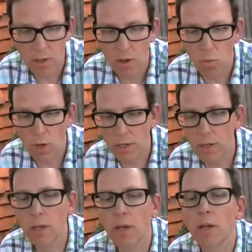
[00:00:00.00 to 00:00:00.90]

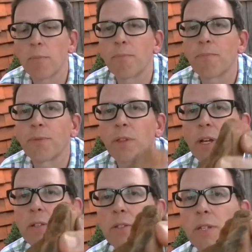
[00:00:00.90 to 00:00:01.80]
one,
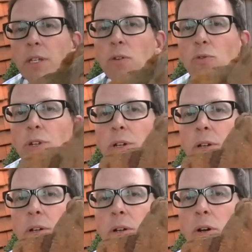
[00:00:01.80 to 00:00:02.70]
that's the corner
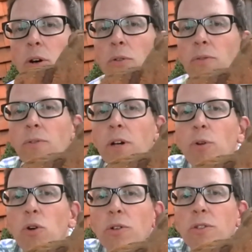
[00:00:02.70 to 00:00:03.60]
of a
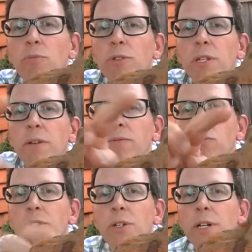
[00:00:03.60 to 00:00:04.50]
box, obviously have four
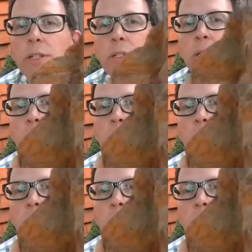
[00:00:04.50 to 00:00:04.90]
sides,